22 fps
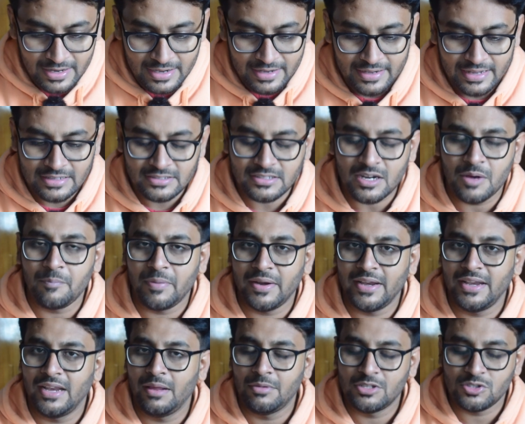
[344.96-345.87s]
Next
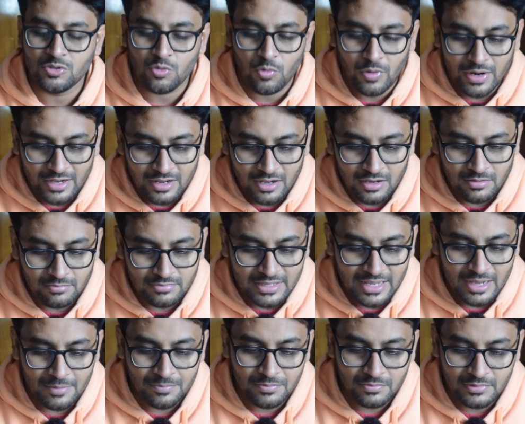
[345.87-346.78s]
company name is Qualcomm.
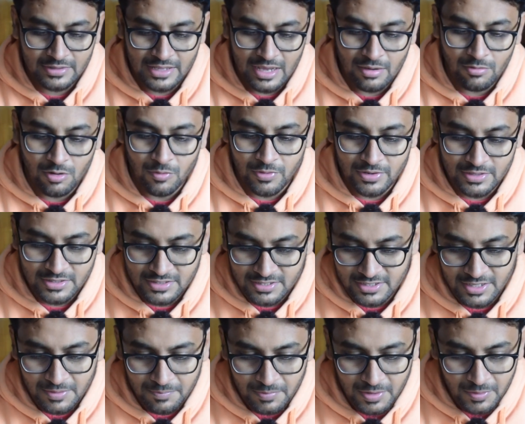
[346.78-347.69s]
They have, they have offered
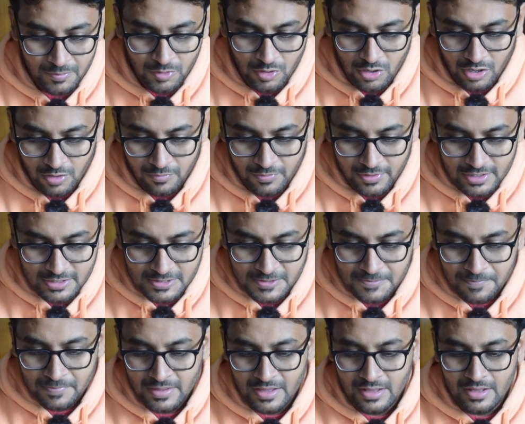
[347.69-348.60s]
three PPO offers.